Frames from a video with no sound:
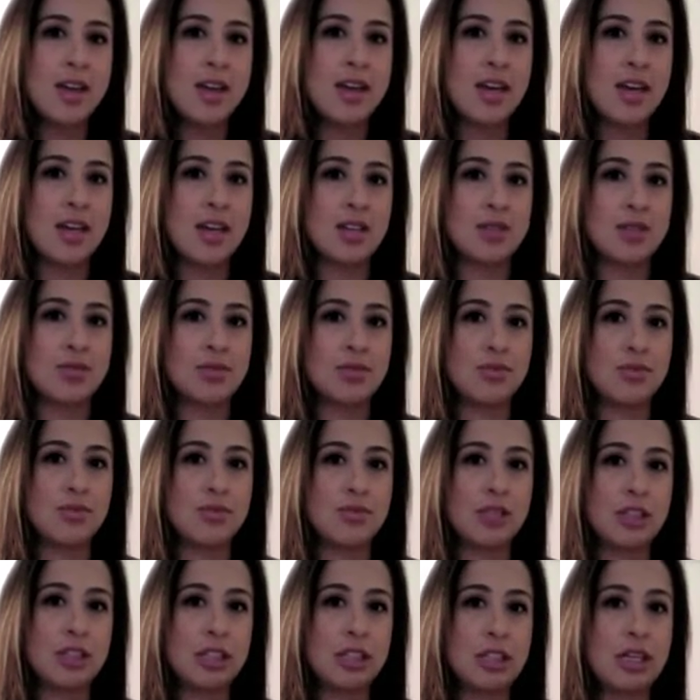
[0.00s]
It's
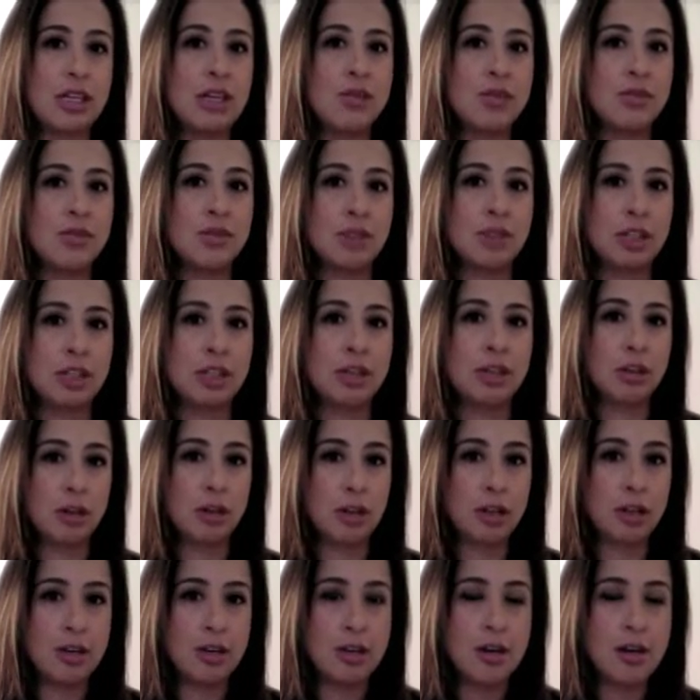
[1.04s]
really, really
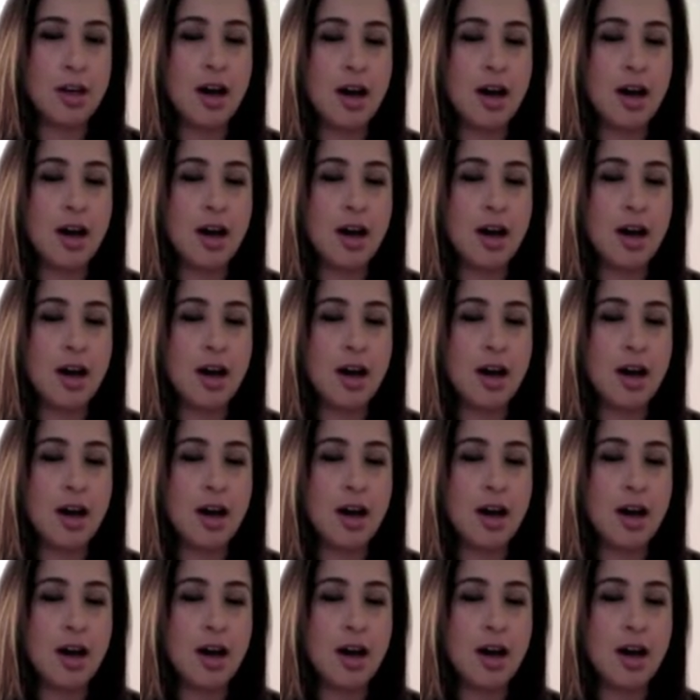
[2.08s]
good.